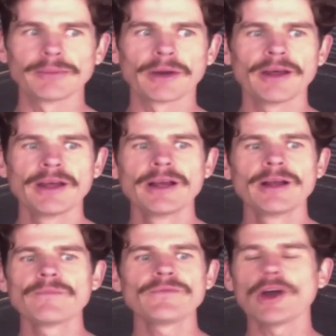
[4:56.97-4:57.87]
But
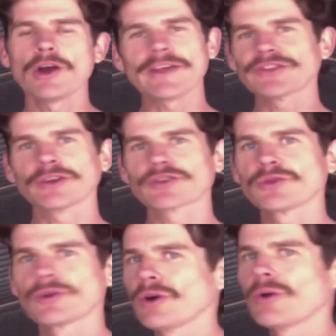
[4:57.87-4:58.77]
no, that's not
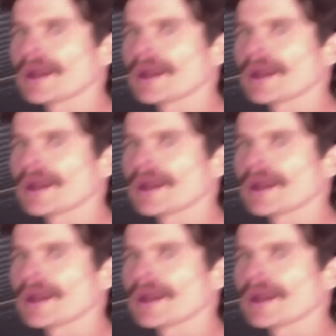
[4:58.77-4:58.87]
true at all.